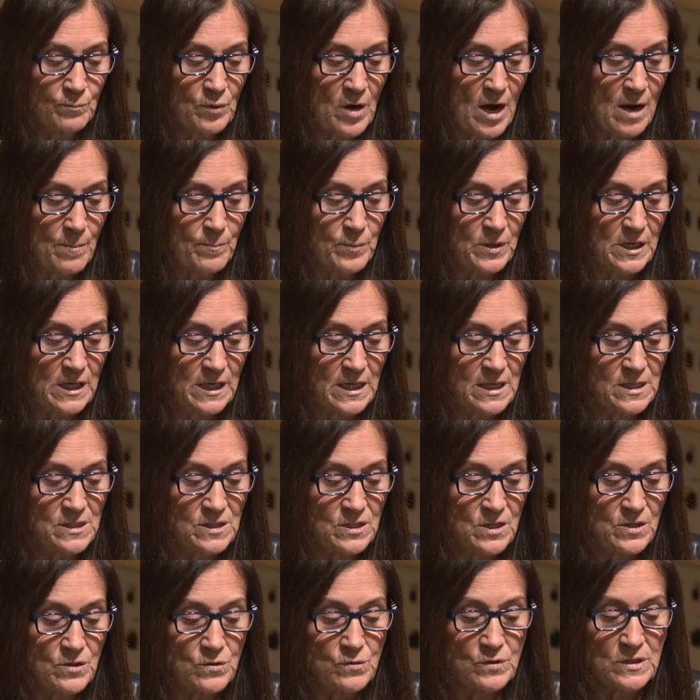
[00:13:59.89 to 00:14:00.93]
property is
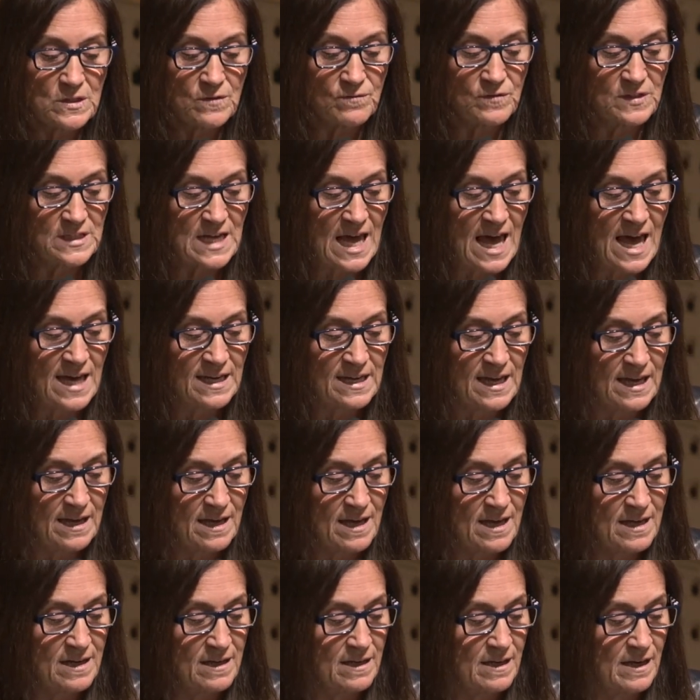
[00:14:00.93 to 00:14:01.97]
the use of data
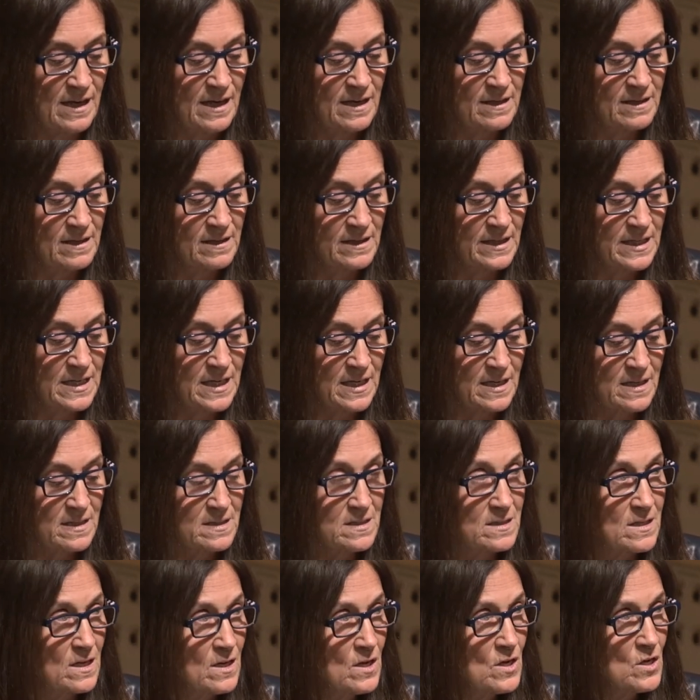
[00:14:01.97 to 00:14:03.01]

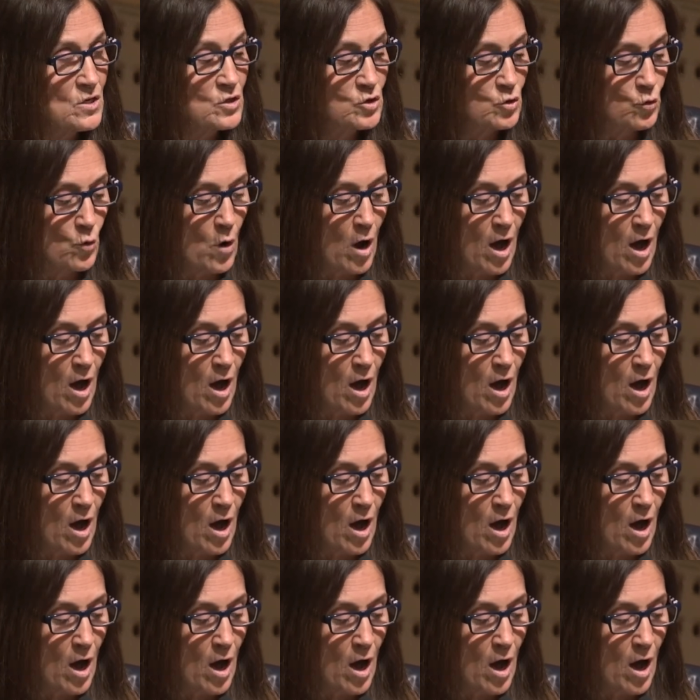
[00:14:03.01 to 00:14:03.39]
analytics to